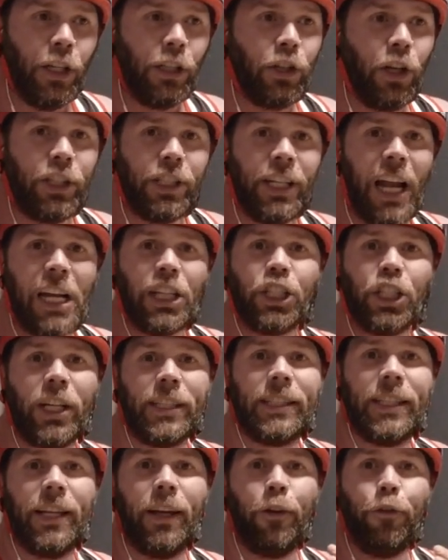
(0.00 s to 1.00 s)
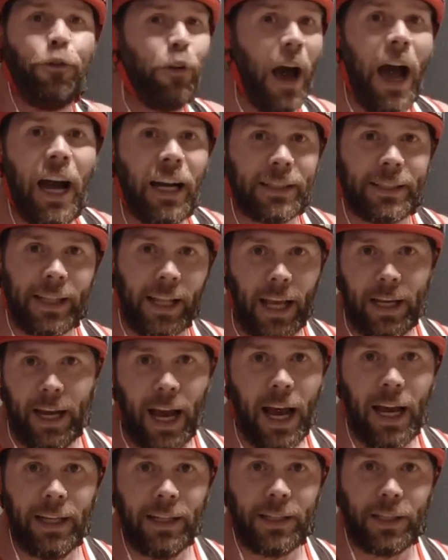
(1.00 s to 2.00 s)
So it's not just fast like
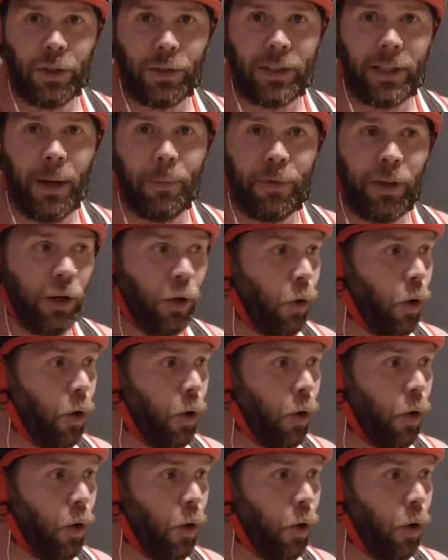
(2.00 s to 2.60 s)
ice or something,